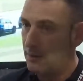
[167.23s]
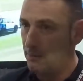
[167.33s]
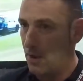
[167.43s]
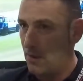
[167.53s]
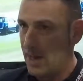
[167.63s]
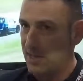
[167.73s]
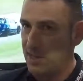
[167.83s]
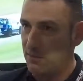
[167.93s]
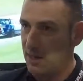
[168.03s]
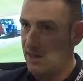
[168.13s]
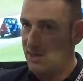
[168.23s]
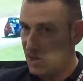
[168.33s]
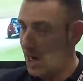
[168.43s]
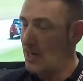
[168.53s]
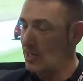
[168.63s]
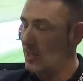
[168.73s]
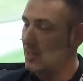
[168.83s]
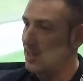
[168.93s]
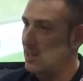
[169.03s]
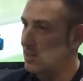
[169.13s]
But that's going to be changed this
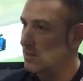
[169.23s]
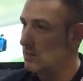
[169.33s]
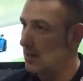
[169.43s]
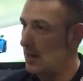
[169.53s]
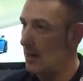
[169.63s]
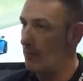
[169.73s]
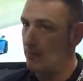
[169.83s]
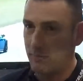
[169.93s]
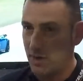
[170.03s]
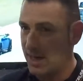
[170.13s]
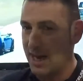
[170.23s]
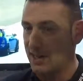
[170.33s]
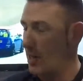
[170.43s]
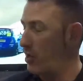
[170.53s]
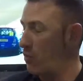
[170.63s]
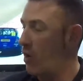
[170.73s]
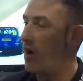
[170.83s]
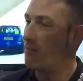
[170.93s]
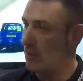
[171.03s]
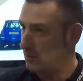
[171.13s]
season. Um, I can't tell you
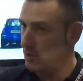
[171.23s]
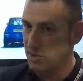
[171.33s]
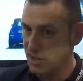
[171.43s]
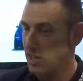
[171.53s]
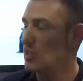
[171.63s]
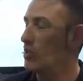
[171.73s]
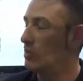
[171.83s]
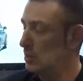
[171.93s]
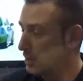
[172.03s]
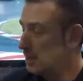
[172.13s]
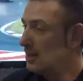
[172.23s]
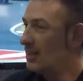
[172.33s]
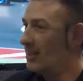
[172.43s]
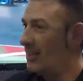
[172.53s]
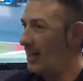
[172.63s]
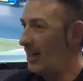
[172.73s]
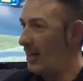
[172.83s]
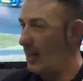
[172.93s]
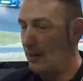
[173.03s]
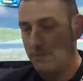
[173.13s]
why, but you'll see soon.
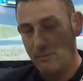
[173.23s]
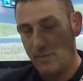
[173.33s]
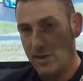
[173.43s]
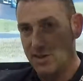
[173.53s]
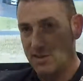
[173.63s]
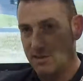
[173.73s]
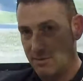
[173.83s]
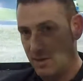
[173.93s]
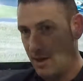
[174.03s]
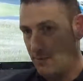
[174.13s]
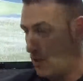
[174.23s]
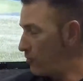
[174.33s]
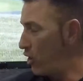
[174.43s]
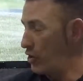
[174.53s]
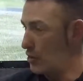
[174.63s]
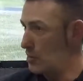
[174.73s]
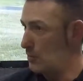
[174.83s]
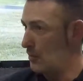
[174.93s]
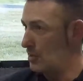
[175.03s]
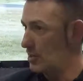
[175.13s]
Uh, this, I've, I've, got a new
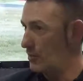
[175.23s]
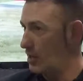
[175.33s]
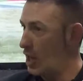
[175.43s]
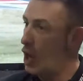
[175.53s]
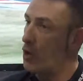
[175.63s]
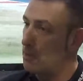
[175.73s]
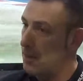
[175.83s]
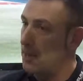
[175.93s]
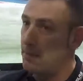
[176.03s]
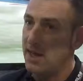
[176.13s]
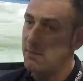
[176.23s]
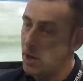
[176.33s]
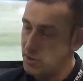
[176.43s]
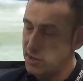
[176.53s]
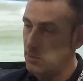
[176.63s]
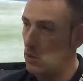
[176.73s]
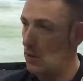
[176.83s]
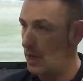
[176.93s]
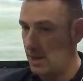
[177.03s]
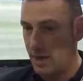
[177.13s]
sponsor in OBP
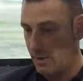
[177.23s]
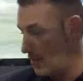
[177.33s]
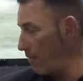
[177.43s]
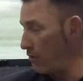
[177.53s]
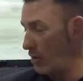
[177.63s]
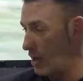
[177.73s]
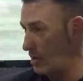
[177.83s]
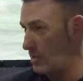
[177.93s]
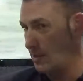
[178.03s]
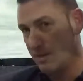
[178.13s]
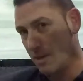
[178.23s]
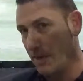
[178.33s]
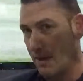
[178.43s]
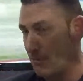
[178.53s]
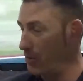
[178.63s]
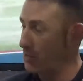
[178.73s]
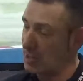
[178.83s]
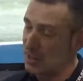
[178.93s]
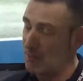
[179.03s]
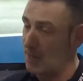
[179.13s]
Motorsport and their products, and some of their products are
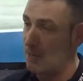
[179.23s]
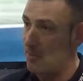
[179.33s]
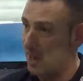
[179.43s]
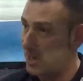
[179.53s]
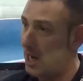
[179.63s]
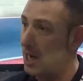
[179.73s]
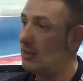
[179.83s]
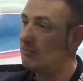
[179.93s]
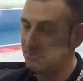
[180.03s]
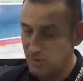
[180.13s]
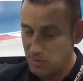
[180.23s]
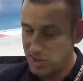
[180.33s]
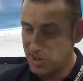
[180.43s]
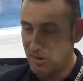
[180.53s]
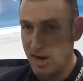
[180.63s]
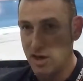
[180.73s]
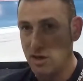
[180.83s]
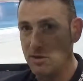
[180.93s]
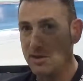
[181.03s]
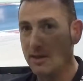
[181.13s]
going to be in my car, which is great
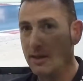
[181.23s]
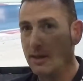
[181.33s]
news.